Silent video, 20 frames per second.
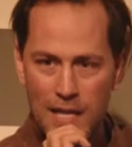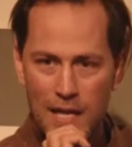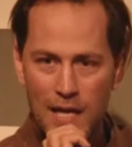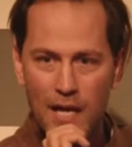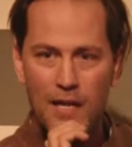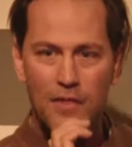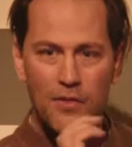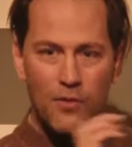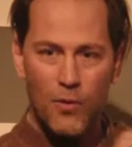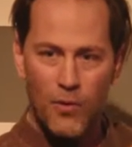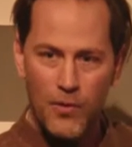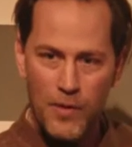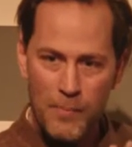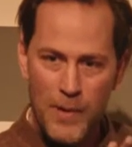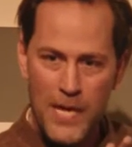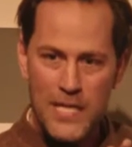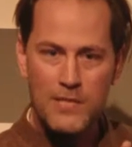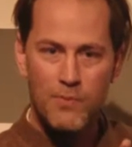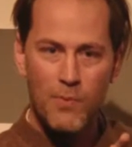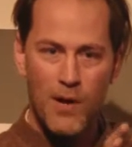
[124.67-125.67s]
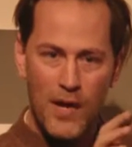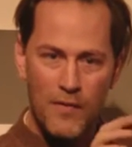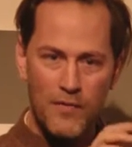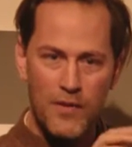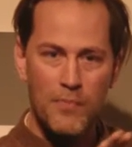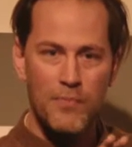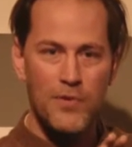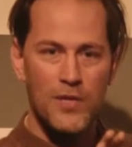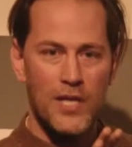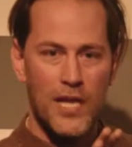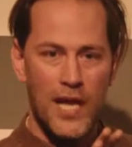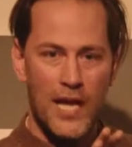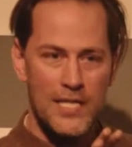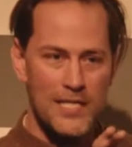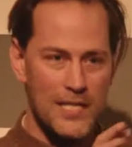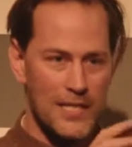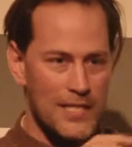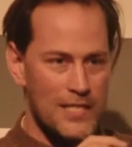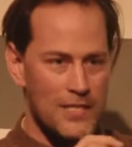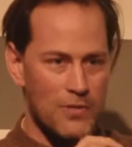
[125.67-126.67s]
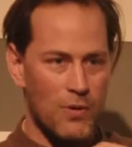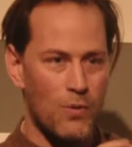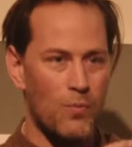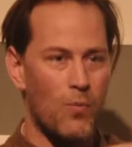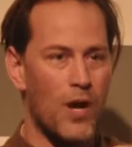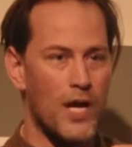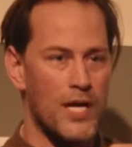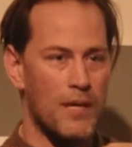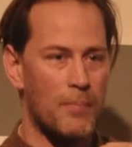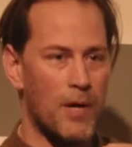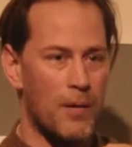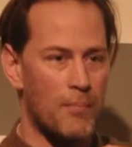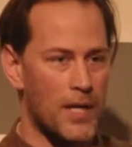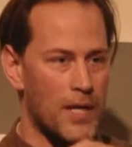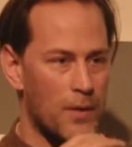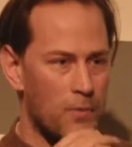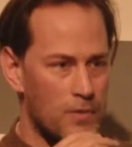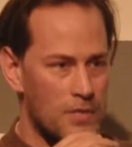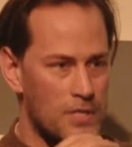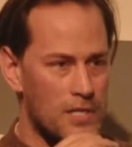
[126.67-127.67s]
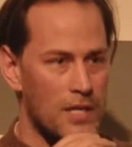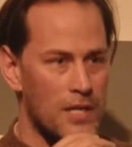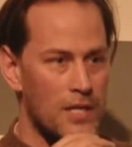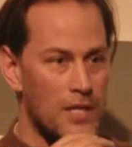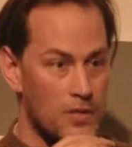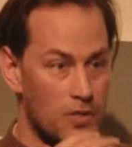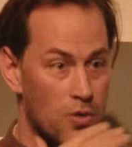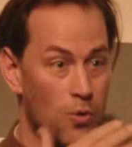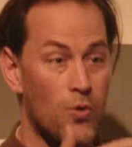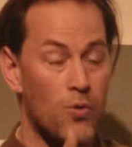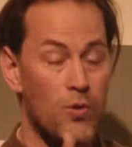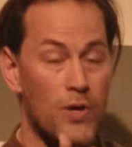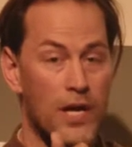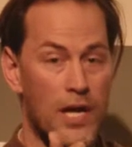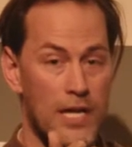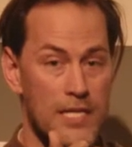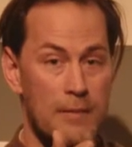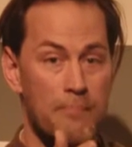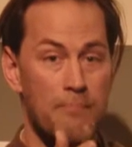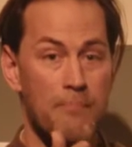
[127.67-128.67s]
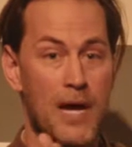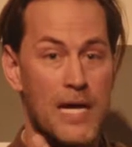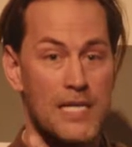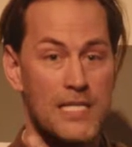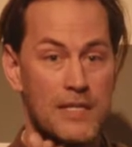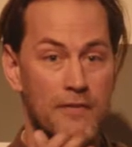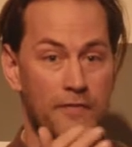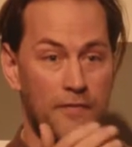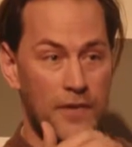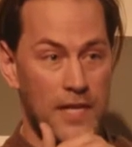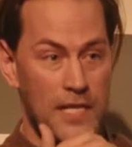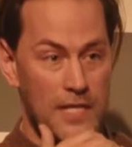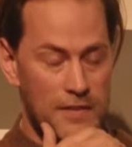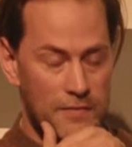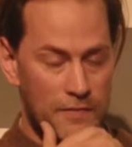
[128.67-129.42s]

then I thought the best way of communicating this to a wider public was to organise a massive feast,